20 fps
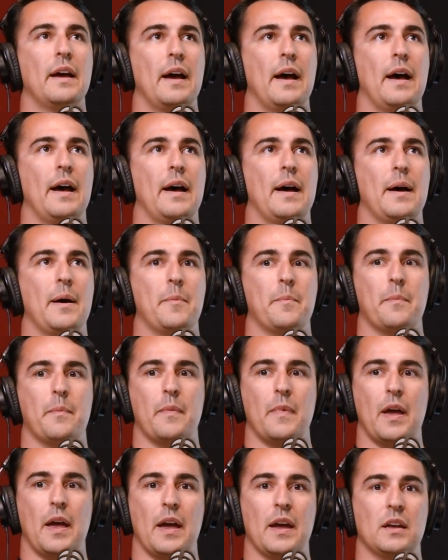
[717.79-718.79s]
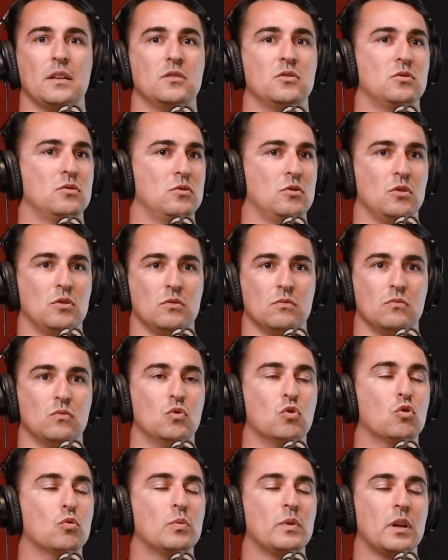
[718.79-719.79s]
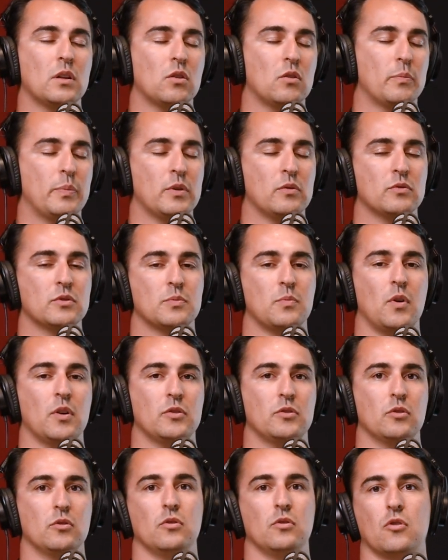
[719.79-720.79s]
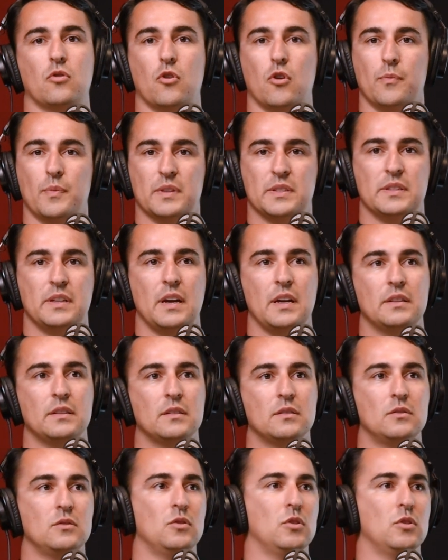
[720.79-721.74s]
and you can normally a lot of builders might chrome as standard.